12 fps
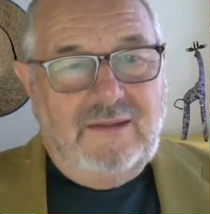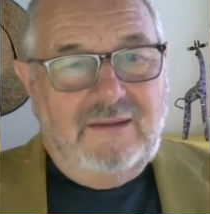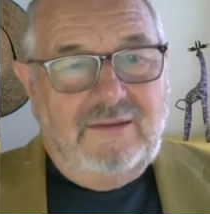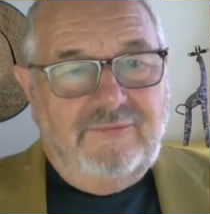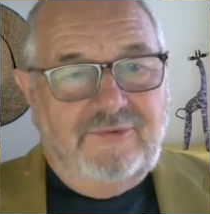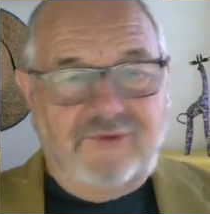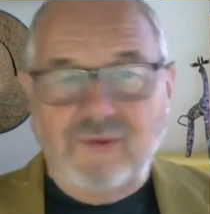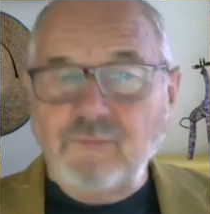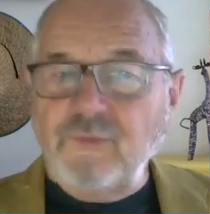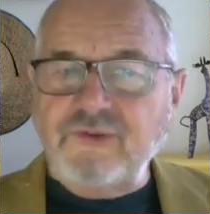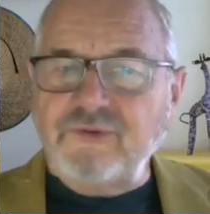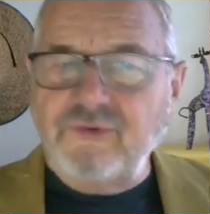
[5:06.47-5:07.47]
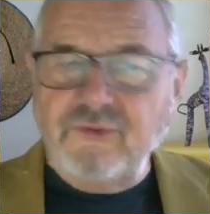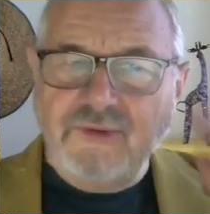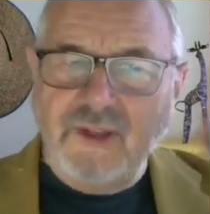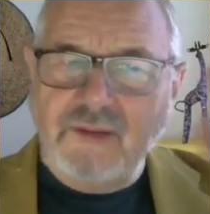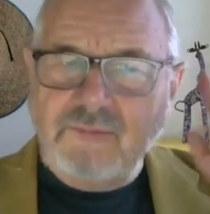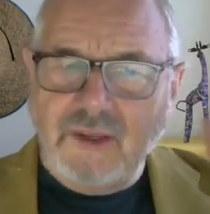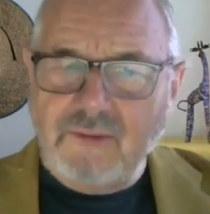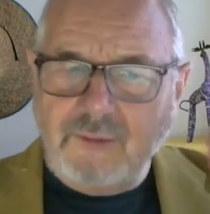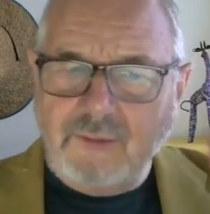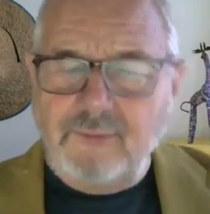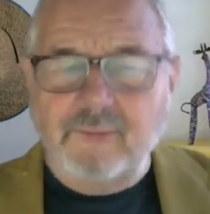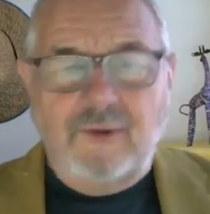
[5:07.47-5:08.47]
for some reason your name came
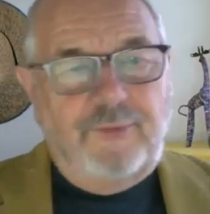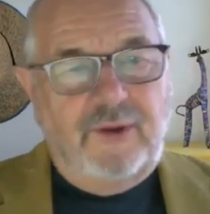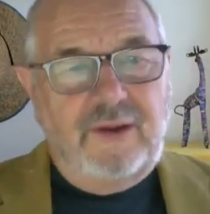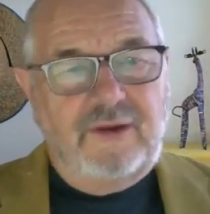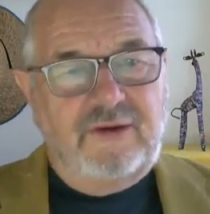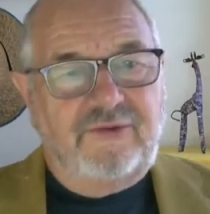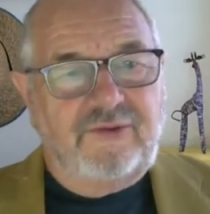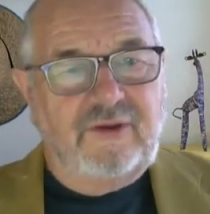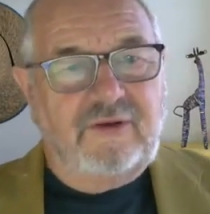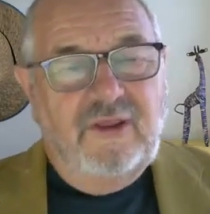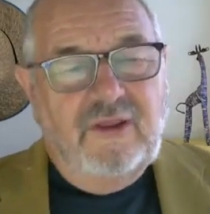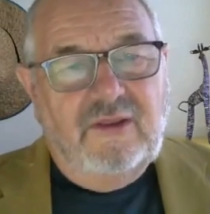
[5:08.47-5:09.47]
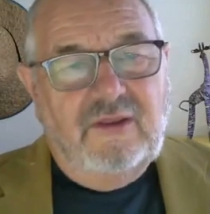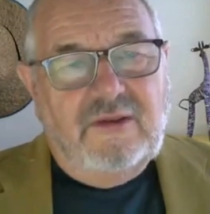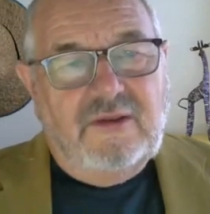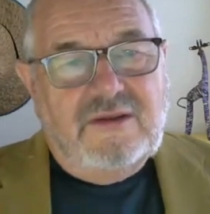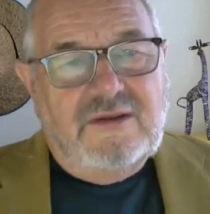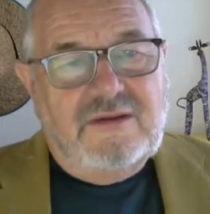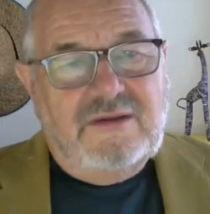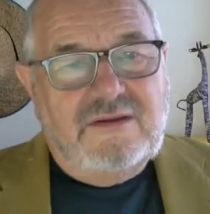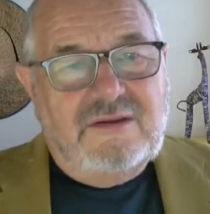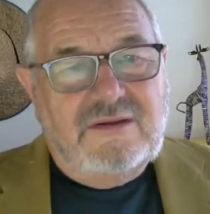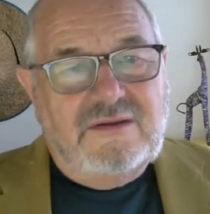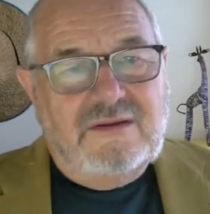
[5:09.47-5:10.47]
up in my brain. He said,
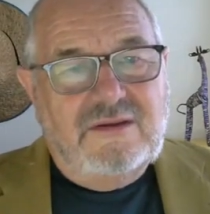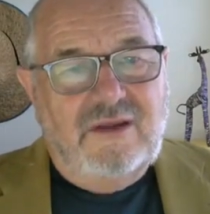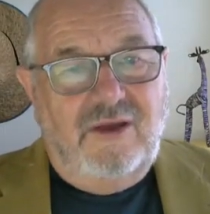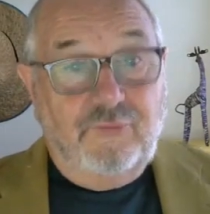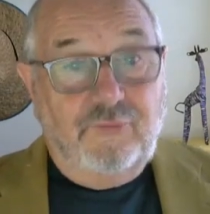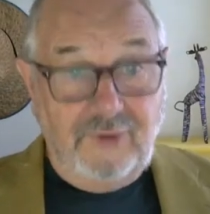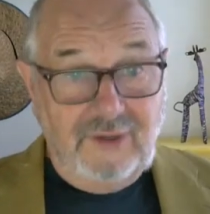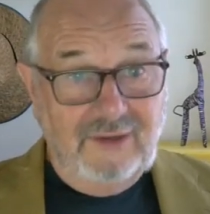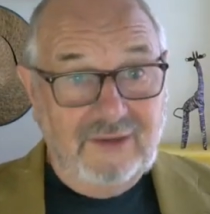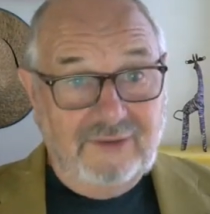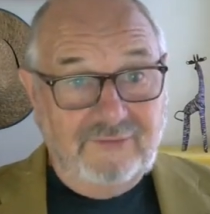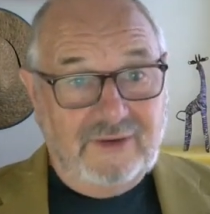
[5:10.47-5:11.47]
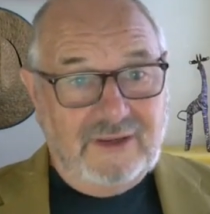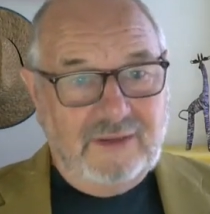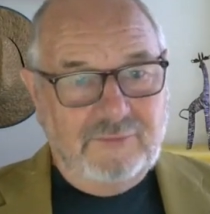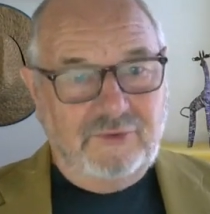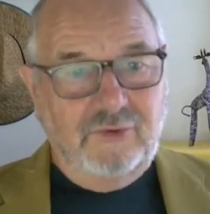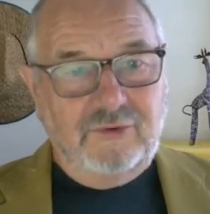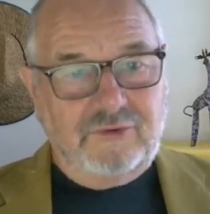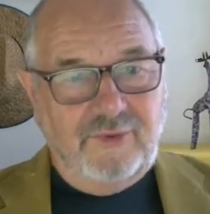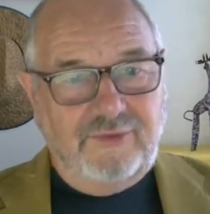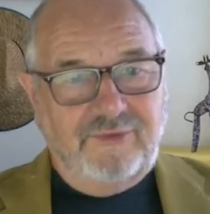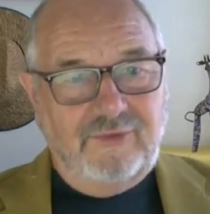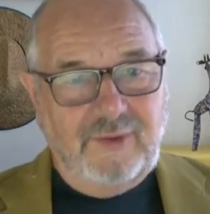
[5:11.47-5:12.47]
I'd really love you to come and talk to
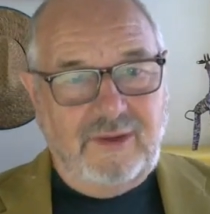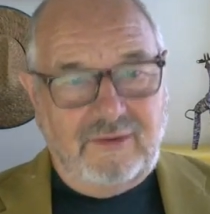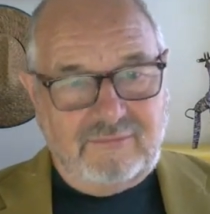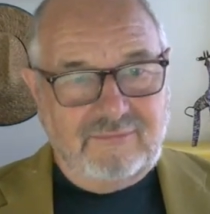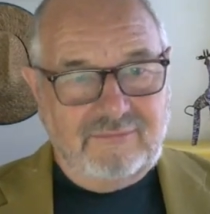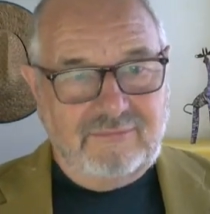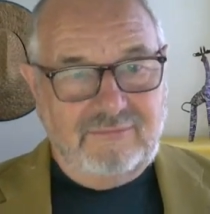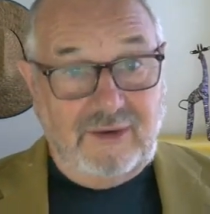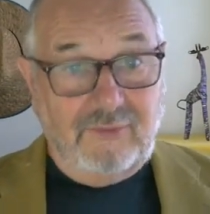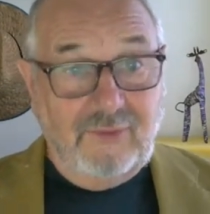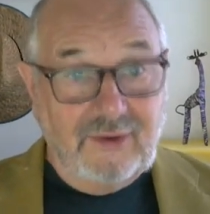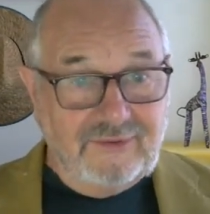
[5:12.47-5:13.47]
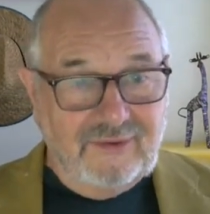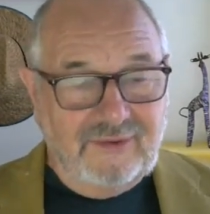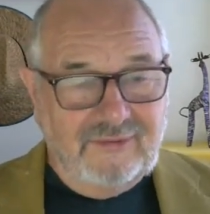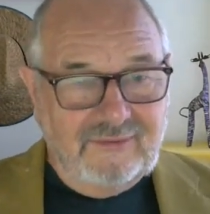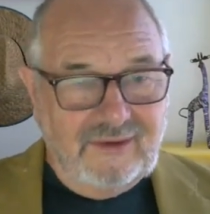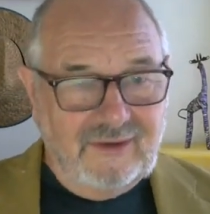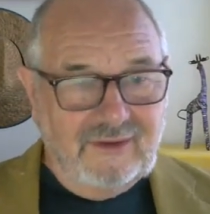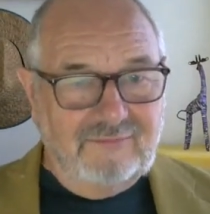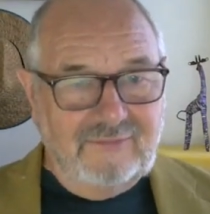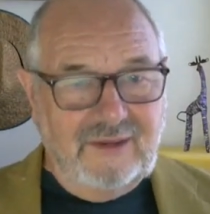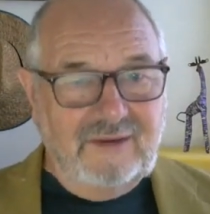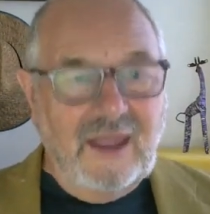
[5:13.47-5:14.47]
us about writing
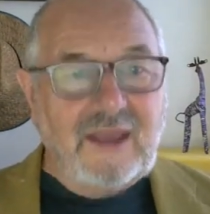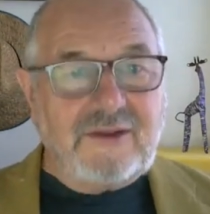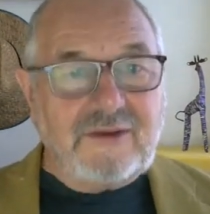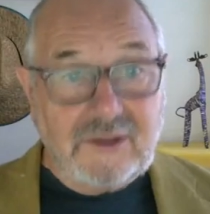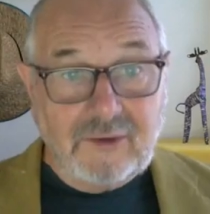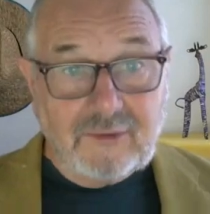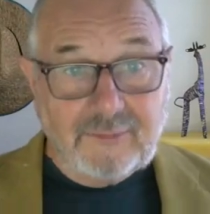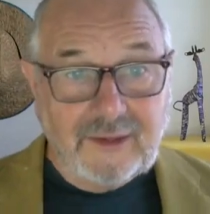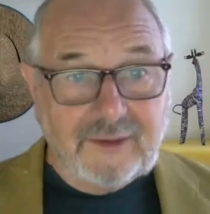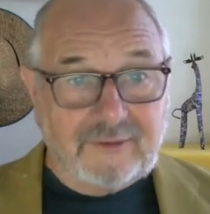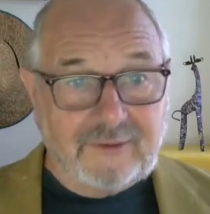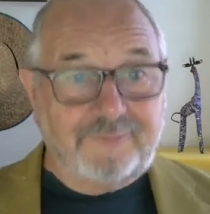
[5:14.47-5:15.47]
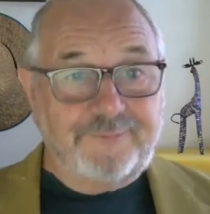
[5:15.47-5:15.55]
and how you go about it,